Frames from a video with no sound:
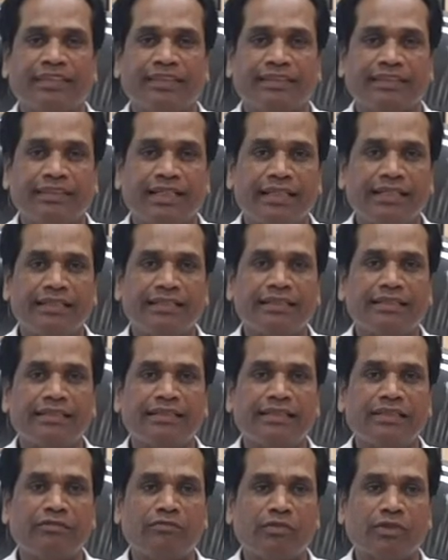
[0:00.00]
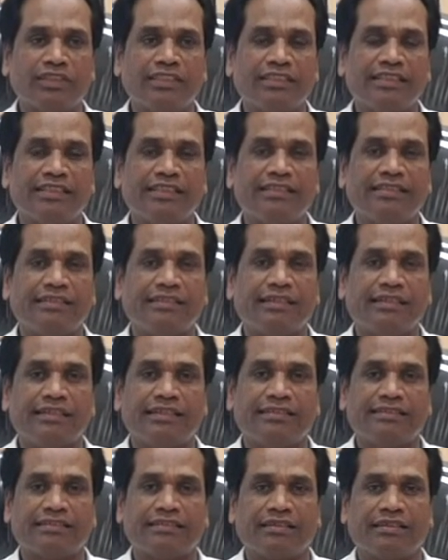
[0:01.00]
Chiang Kong University
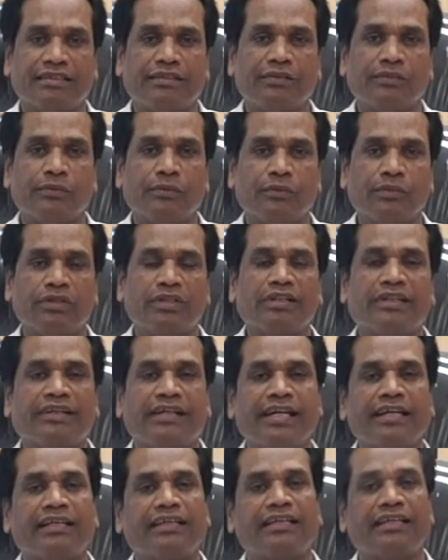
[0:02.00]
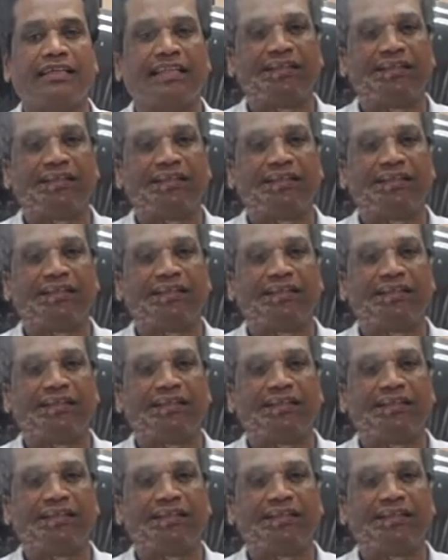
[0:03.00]
is a world-ranking